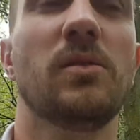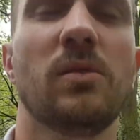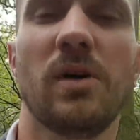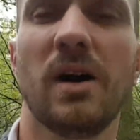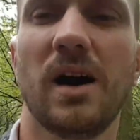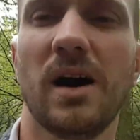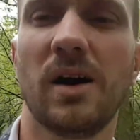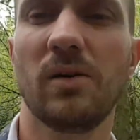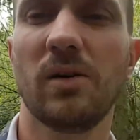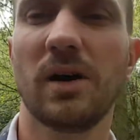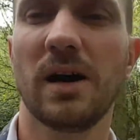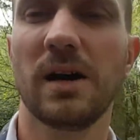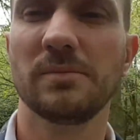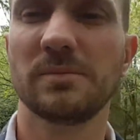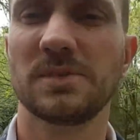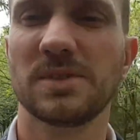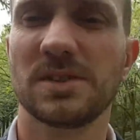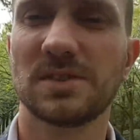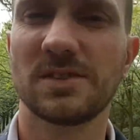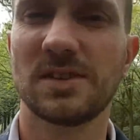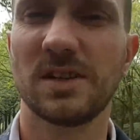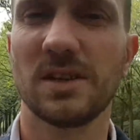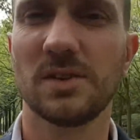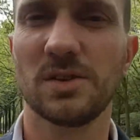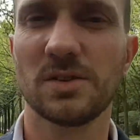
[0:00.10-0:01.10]
Wow, I'm
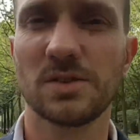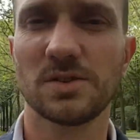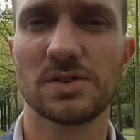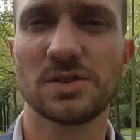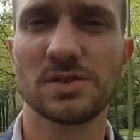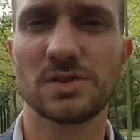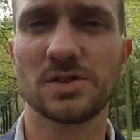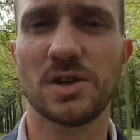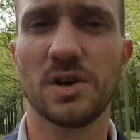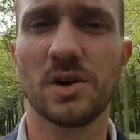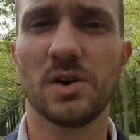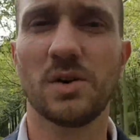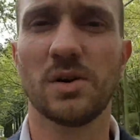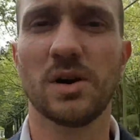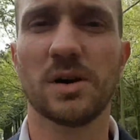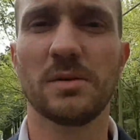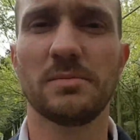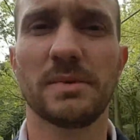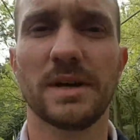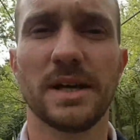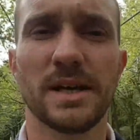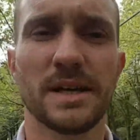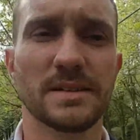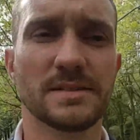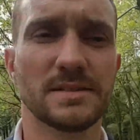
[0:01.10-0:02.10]
still so
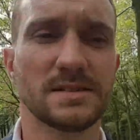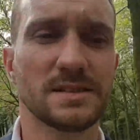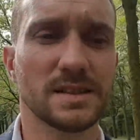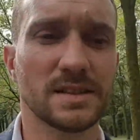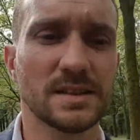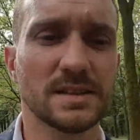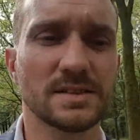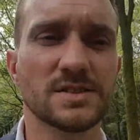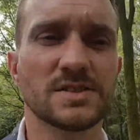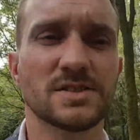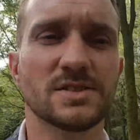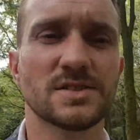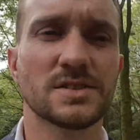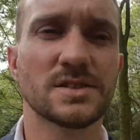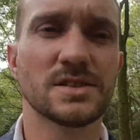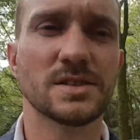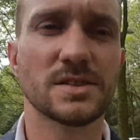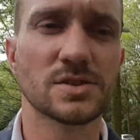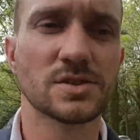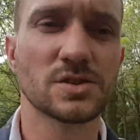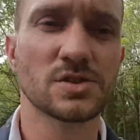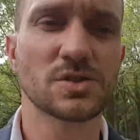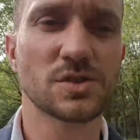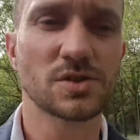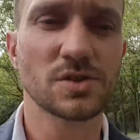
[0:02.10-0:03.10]
amazed.
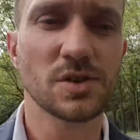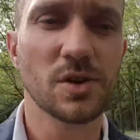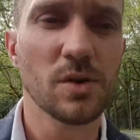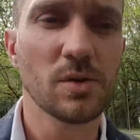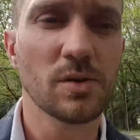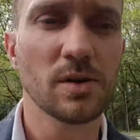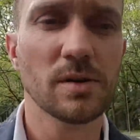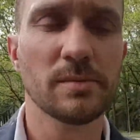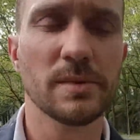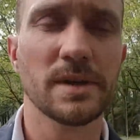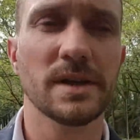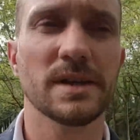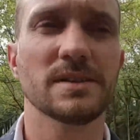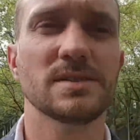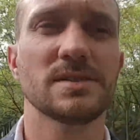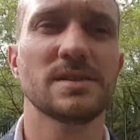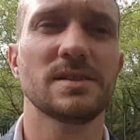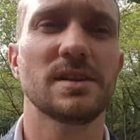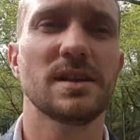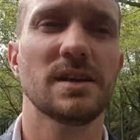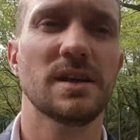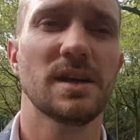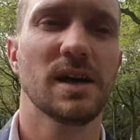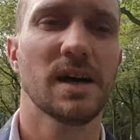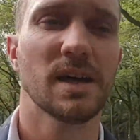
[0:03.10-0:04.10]
It's so amazed.
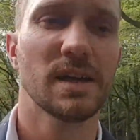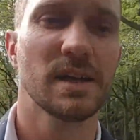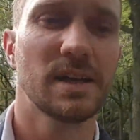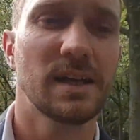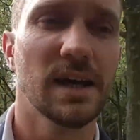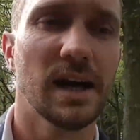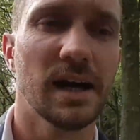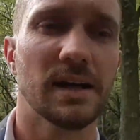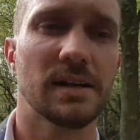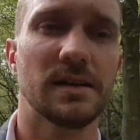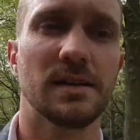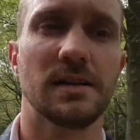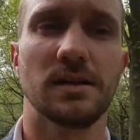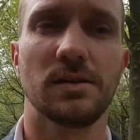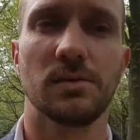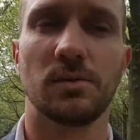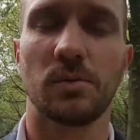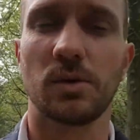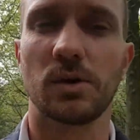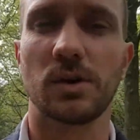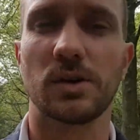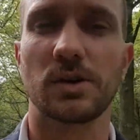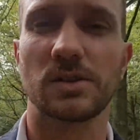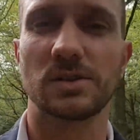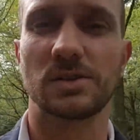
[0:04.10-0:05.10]
Again, it
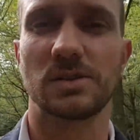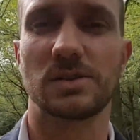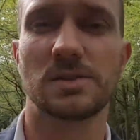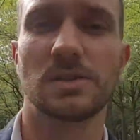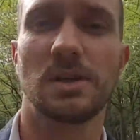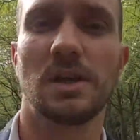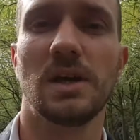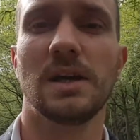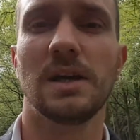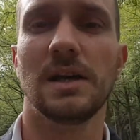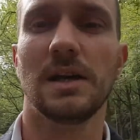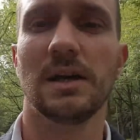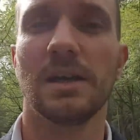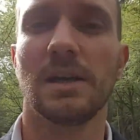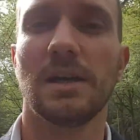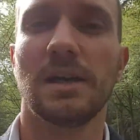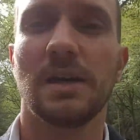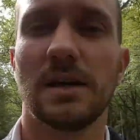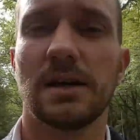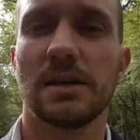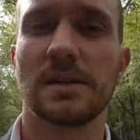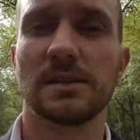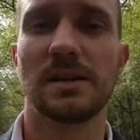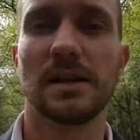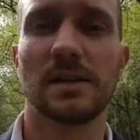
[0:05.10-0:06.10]
works.
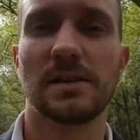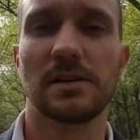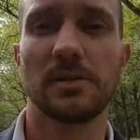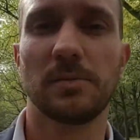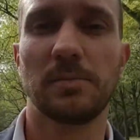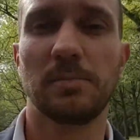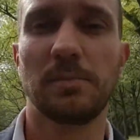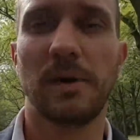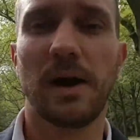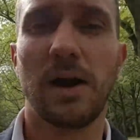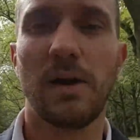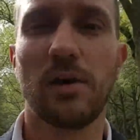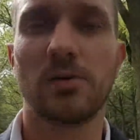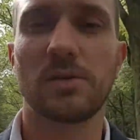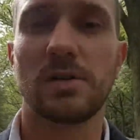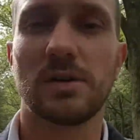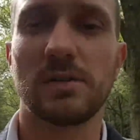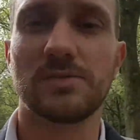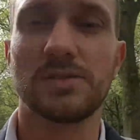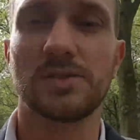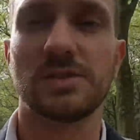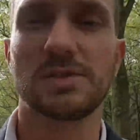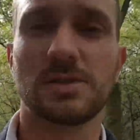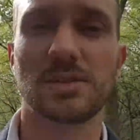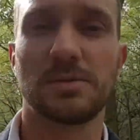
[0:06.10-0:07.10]
That the power
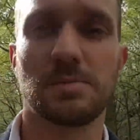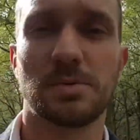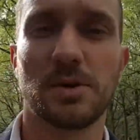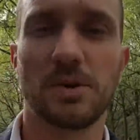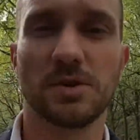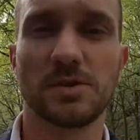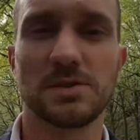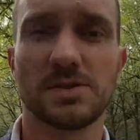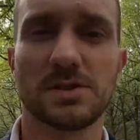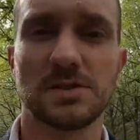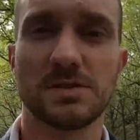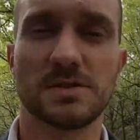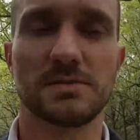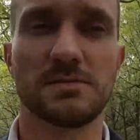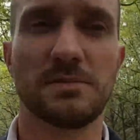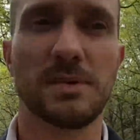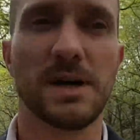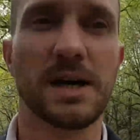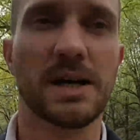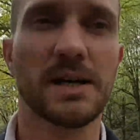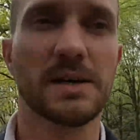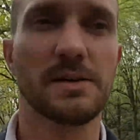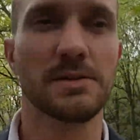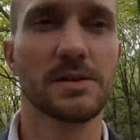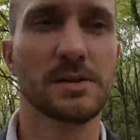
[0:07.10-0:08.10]
of the subconscious
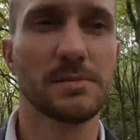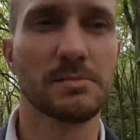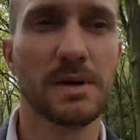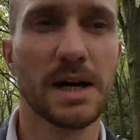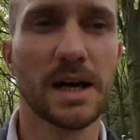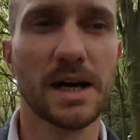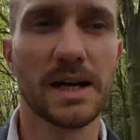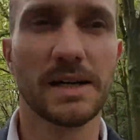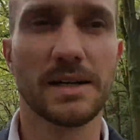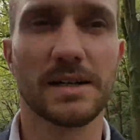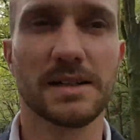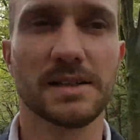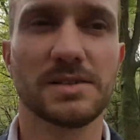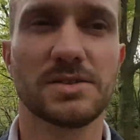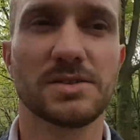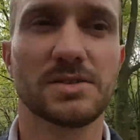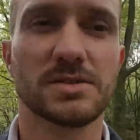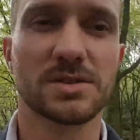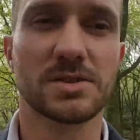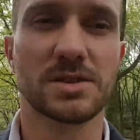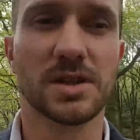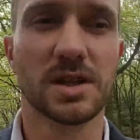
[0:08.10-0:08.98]
mind, mind is